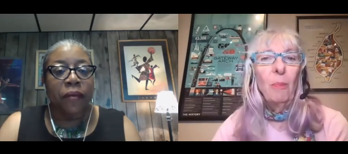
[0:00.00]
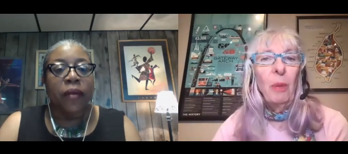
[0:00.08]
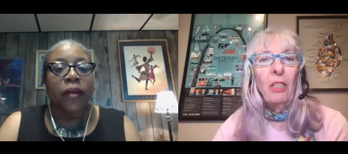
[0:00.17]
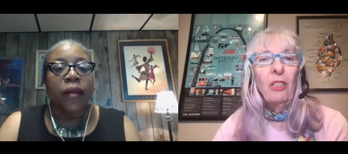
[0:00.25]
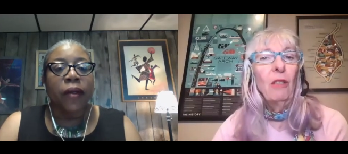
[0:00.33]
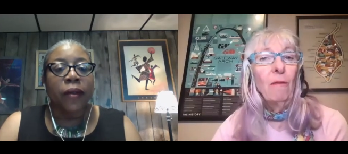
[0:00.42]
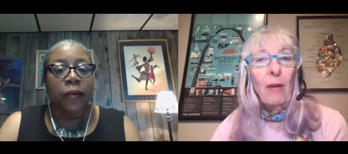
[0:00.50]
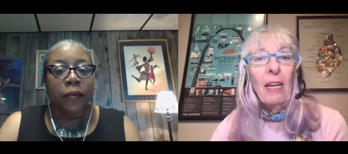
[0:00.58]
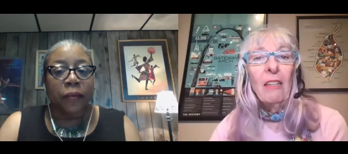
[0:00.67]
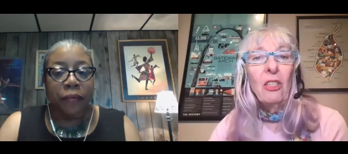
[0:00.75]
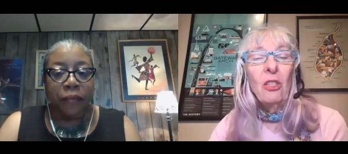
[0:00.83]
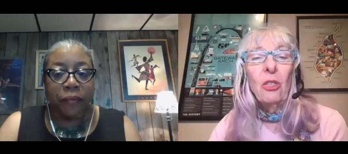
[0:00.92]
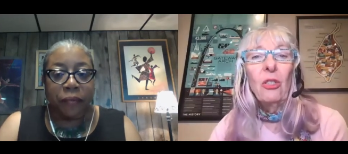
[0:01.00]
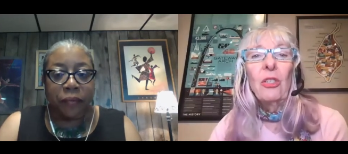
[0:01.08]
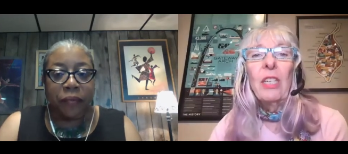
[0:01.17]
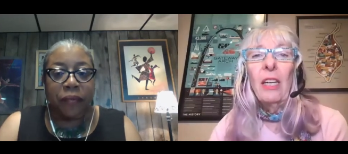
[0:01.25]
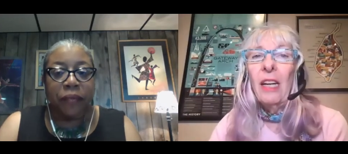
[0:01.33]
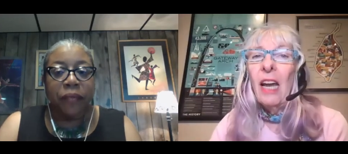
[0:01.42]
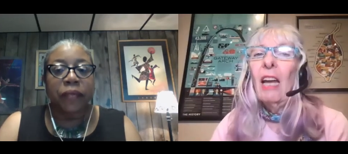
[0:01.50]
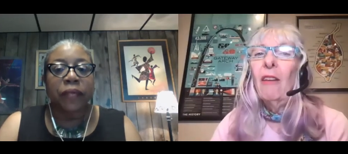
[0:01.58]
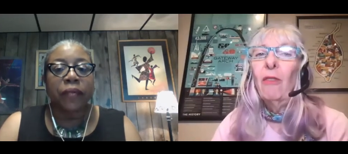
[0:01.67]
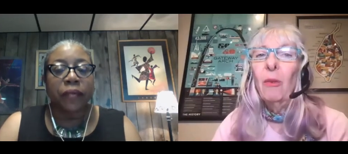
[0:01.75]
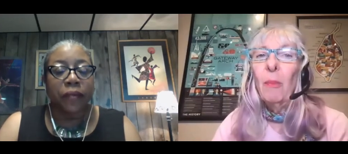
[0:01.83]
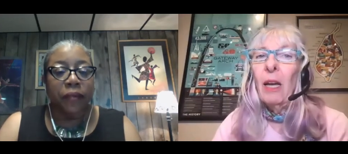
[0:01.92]
Speaker 1: to pitch investors and
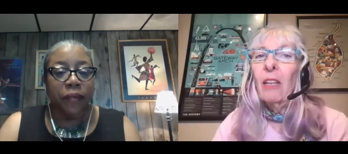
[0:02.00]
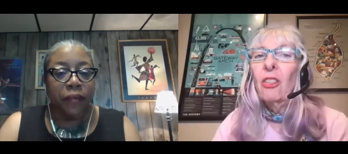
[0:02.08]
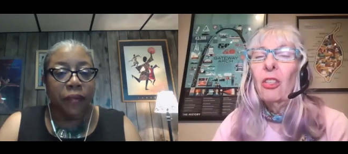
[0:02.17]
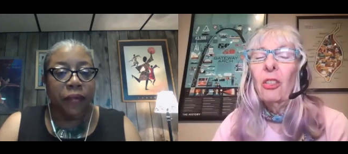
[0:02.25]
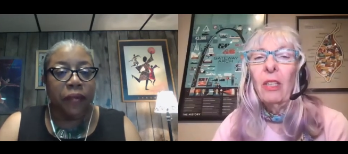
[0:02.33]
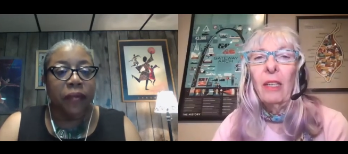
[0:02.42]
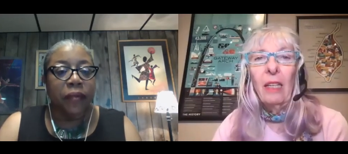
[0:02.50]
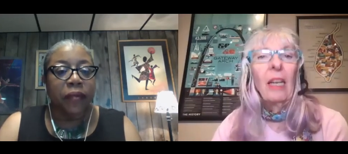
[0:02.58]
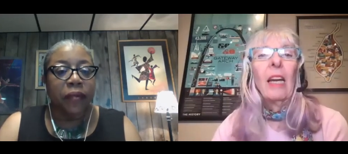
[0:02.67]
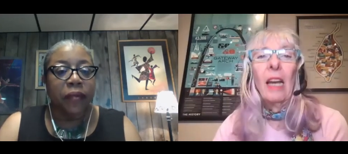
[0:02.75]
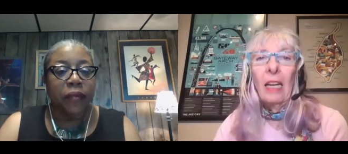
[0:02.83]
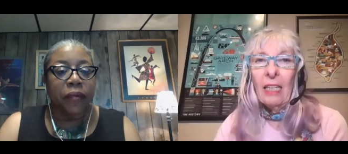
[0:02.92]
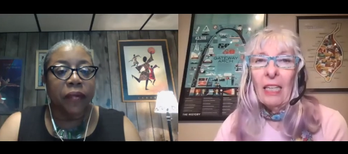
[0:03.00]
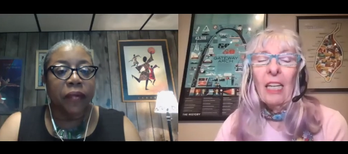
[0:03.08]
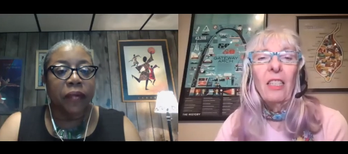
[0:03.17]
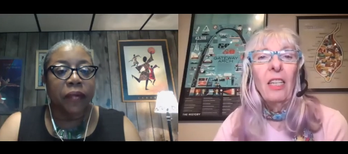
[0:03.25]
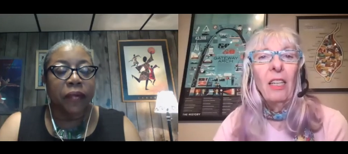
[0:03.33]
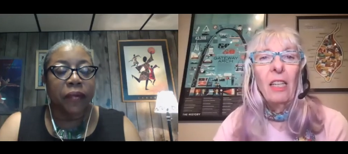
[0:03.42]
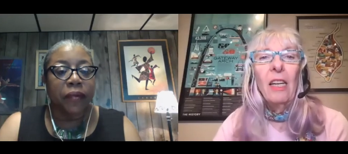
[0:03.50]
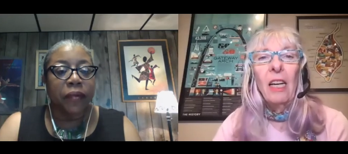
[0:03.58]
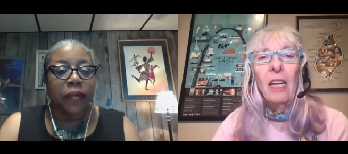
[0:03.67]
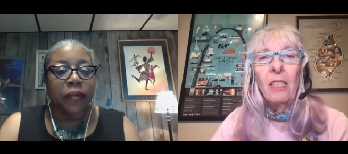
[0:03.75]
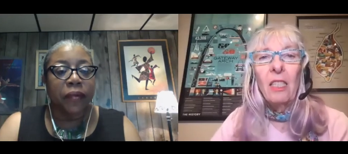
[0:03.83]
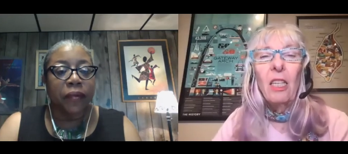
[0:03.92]
have them actually get to the
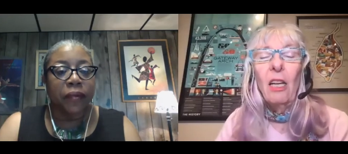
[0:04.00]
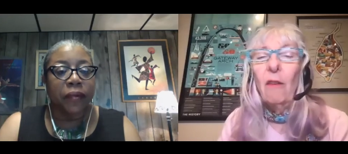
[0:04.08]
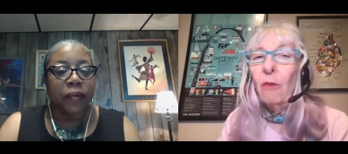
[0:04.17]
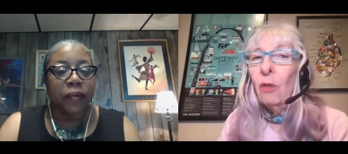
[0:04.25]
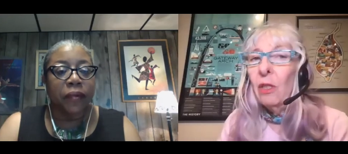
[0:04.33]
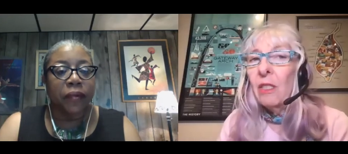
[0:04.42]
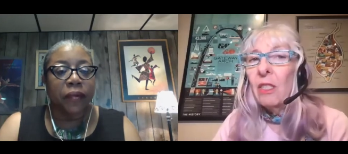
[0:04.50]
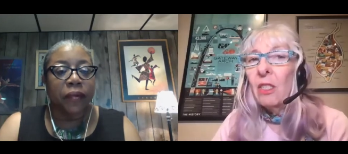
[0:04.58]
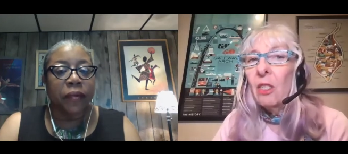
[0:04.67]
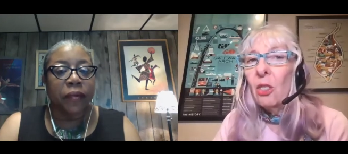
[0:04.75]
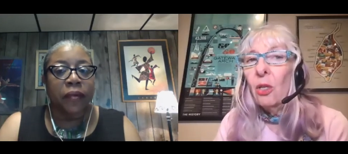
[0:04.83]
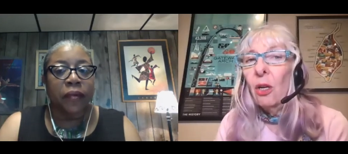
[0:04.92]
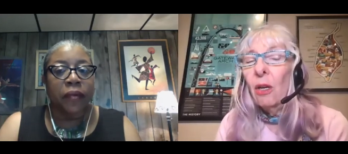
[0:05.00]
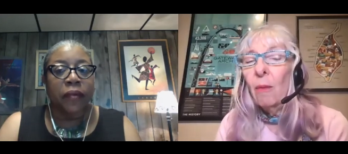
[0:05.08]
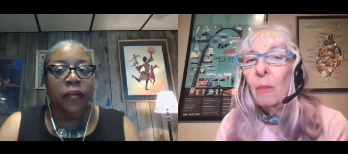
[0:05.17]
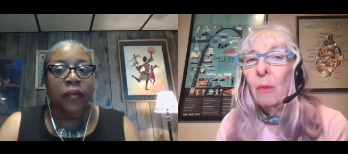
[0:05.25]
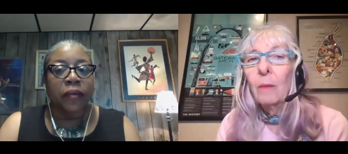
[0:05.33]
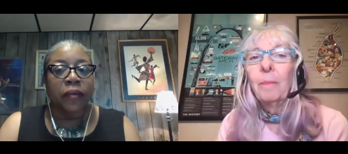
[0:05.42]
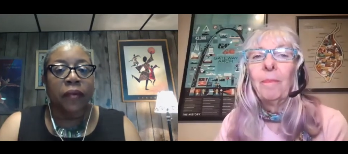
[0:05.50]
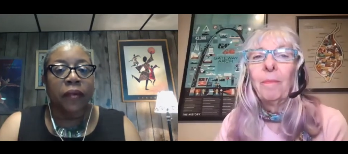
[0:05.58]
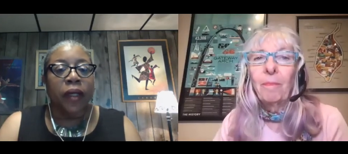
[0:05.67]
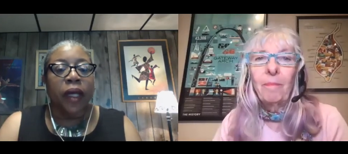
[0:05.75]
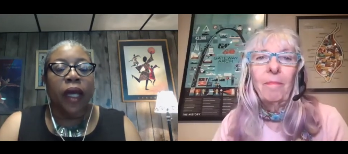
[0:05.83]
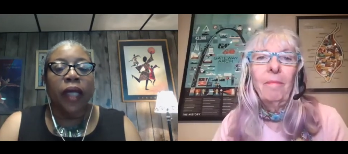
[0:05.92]
next level as a startup.
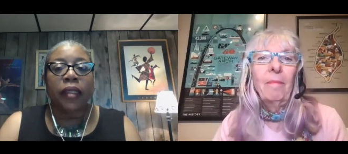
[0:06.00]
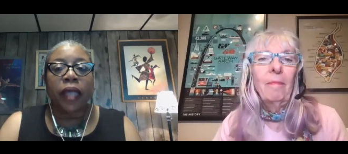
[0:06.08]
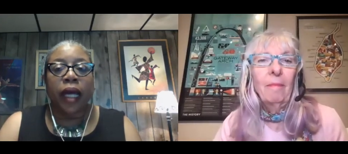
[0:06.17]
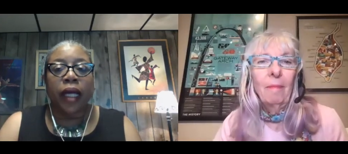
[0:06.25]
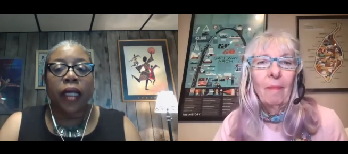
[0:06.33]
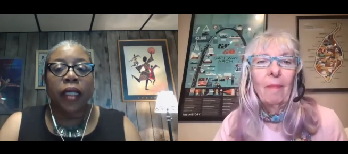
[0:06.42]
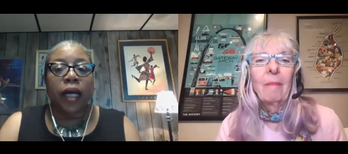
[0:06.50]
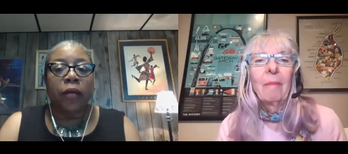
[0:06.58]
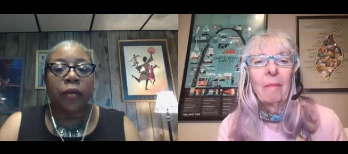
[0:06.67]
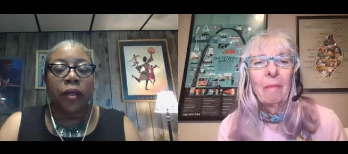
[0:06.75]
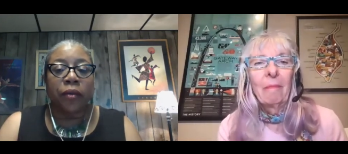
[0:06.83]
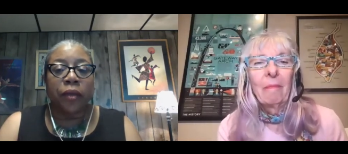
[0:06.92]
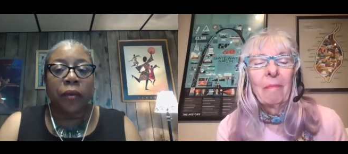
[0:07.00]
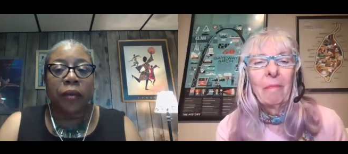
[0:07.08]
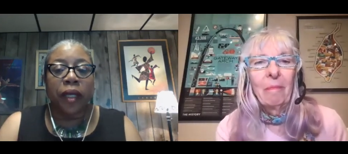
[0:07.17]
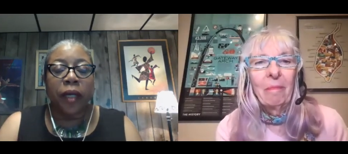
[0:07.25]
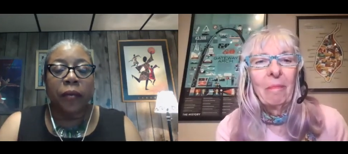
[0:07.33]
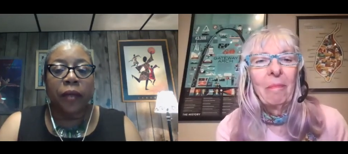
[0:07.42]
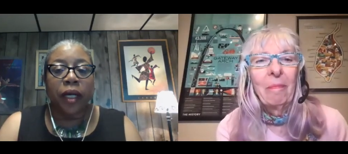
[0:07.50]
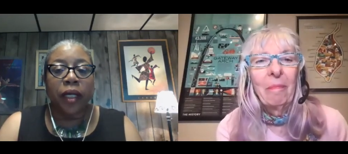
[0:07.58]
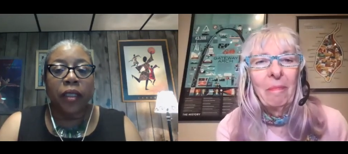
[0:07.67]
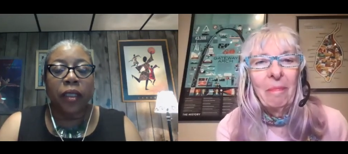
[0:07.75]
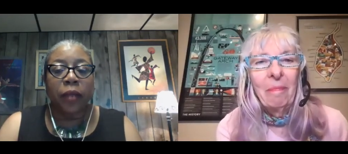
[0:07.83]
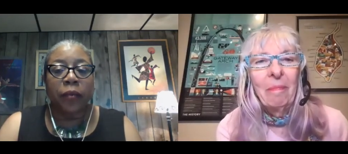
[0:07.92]
Speaker 2: Exactly. I would agree with that
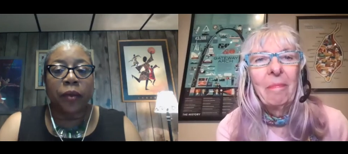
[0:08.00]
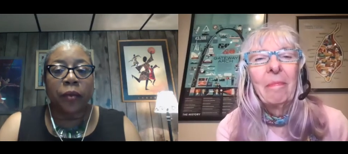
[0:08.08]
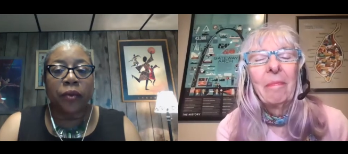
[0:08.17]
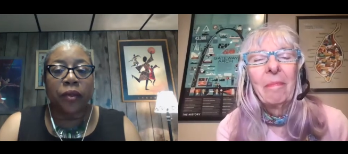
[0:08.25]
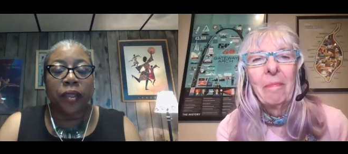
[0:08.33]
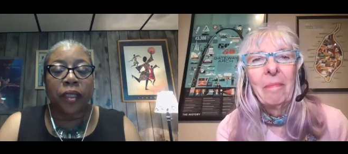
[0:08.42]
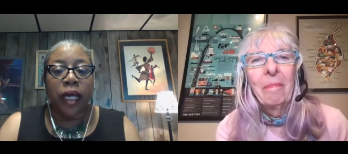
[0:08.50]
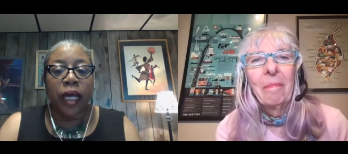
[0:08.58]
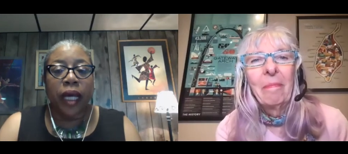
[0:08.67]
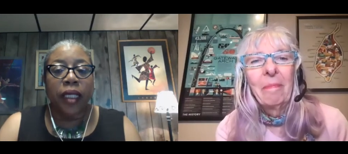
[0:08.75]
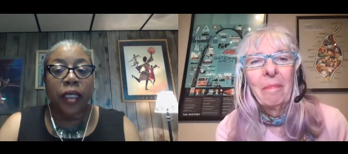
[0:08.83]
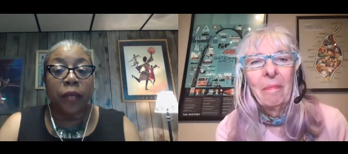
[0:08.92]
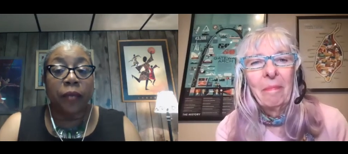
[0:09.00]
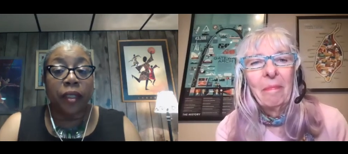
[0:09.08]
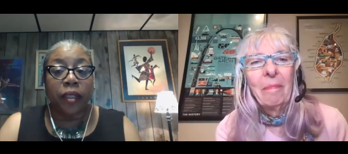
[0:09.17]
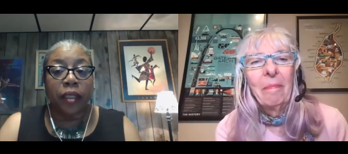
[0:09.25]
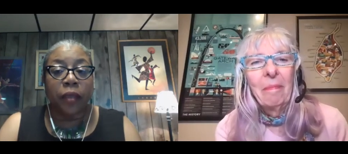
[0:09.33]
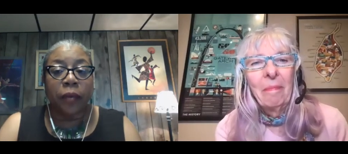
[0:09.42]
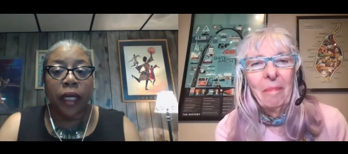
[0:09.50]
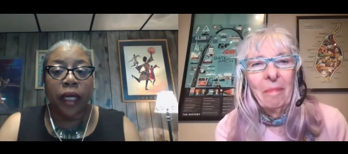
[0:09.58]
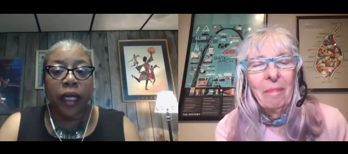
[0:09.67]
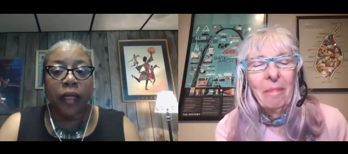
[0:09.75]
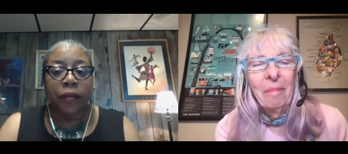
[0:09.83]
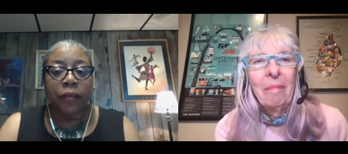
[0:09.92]
because some people will say, I need a business
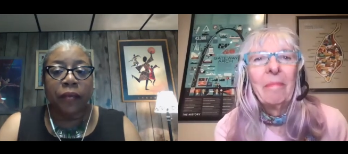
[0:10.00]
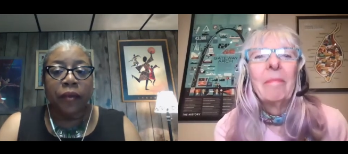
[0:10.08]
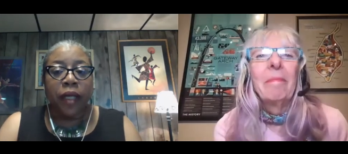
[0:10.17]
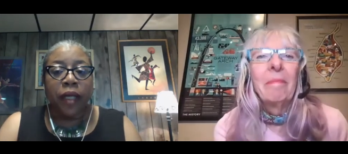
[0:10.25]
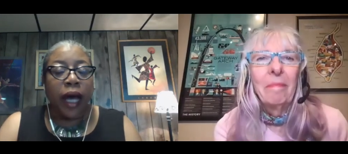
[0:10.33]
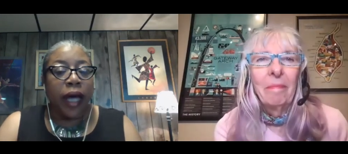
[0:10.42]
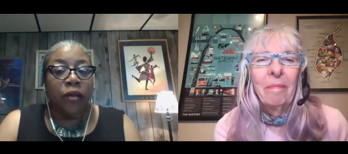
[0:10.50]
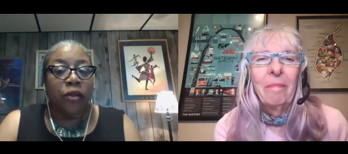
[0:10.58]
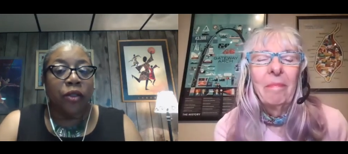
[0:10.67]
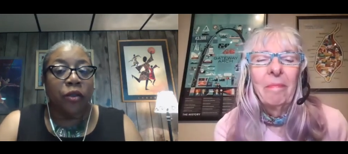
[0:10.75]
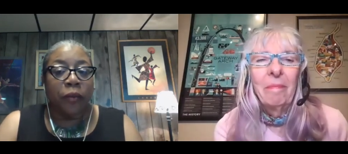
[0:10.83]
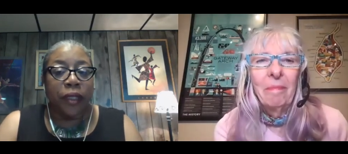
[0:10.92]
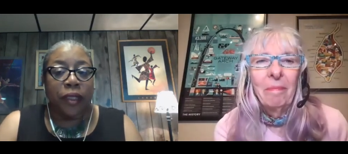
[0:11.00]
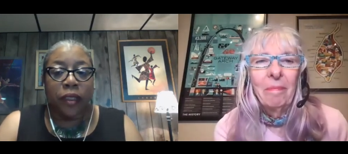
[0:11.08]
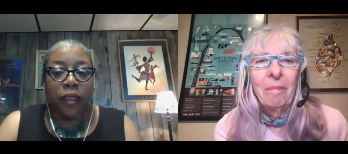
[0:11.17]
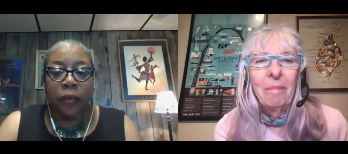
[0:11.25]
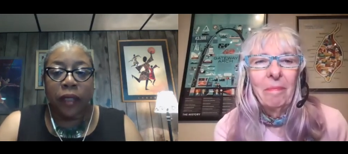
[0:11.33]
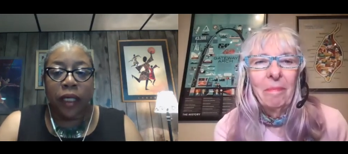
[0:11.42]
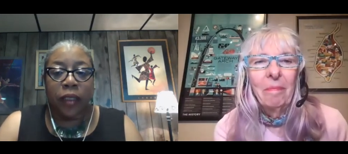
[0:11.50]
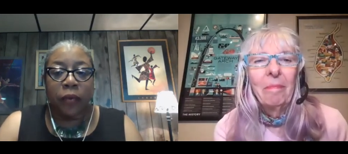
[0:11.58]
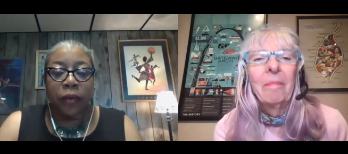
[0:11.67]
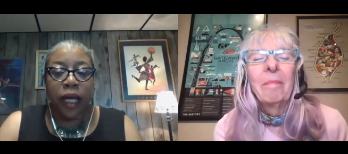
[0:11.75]
plan. I don't do business plans, but